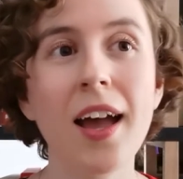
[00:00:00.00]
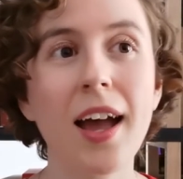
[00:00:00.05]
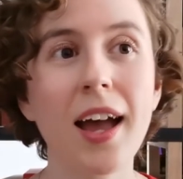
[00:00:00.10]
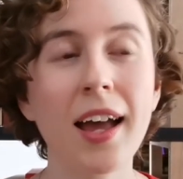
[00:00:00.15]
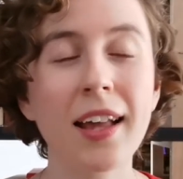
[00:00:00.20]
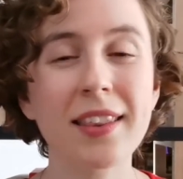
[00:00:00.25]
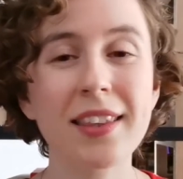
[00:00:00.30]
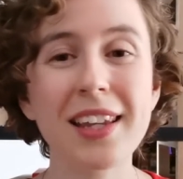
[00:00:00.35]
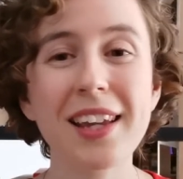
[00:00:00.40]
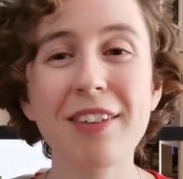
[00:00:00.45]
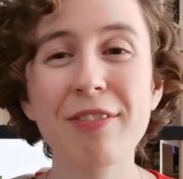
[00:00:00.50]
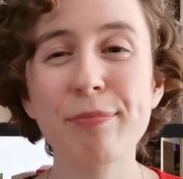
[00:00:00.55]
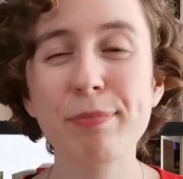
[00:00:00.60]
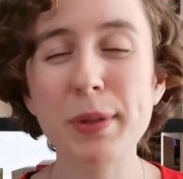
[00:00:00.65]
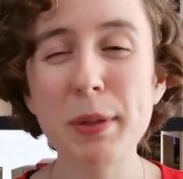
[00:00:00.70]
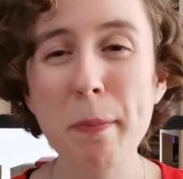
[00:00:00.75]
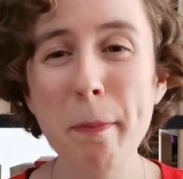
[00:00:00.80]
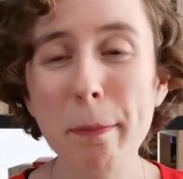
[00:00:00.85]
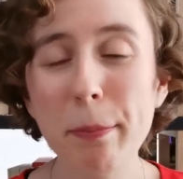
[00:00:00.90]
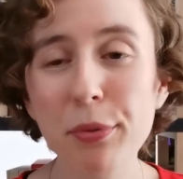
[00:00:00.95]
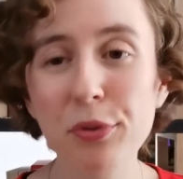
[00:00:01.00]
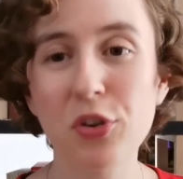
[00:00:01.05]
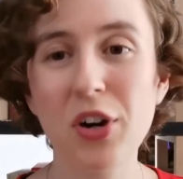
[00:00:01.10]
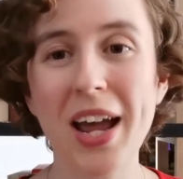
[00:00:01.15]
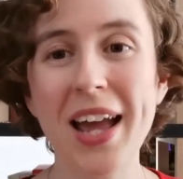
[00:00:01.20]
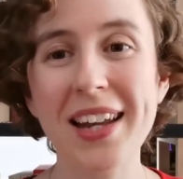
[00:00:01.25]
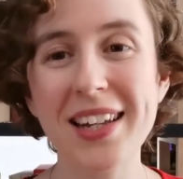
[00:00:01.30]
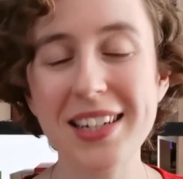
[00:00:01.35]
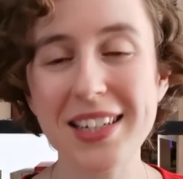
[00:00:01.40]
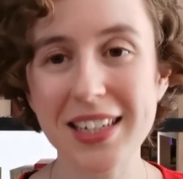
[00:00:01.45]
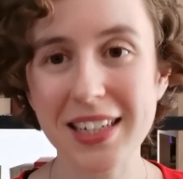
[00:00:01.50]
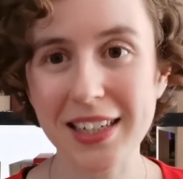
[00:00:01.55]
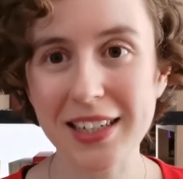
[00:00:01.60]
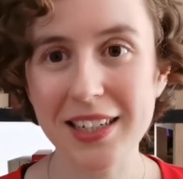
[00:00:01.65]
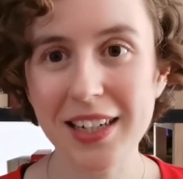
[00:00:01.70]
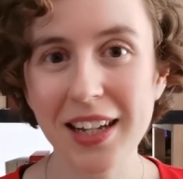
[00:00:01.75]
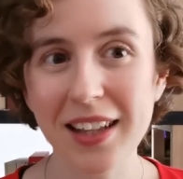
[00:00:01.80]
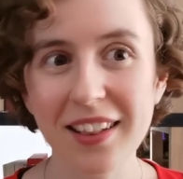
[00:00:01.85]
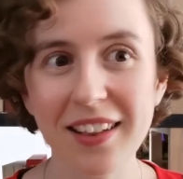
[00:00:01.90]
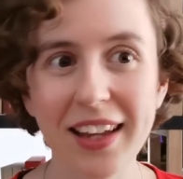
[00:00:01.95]
and they have been
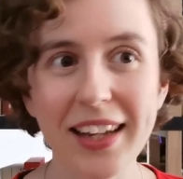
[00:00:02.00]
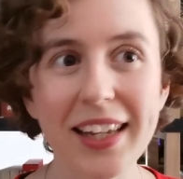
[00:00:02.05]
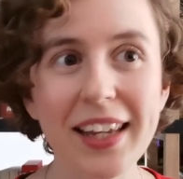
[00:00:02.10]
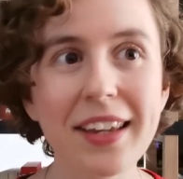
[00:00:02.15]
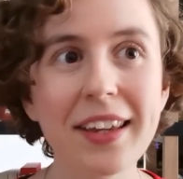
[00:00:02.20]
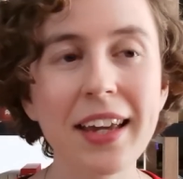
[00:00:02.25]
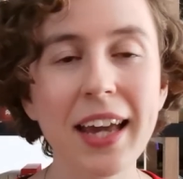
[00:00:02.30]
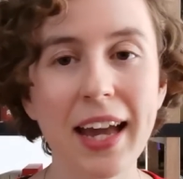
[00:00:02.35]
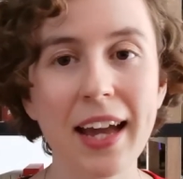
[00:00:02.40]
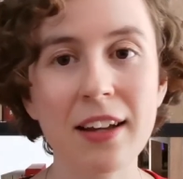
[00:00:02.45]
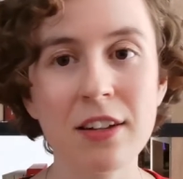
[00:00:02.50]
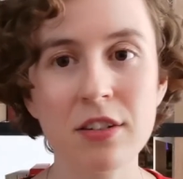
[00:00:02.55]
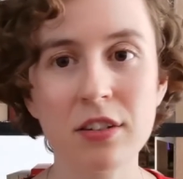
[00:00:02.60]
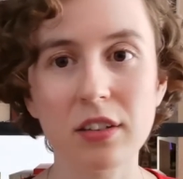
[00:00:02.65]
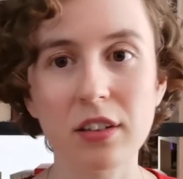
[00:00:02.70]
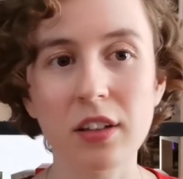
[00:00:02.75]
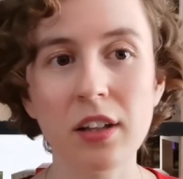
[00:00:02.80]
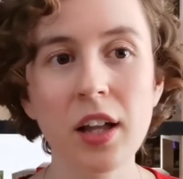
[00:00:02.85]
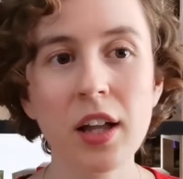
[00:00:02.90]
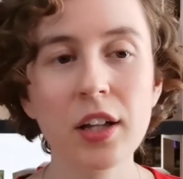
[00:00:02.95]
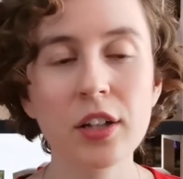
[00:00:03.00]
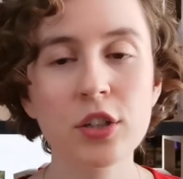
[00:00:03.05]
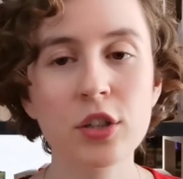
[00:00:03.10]
branded like cattle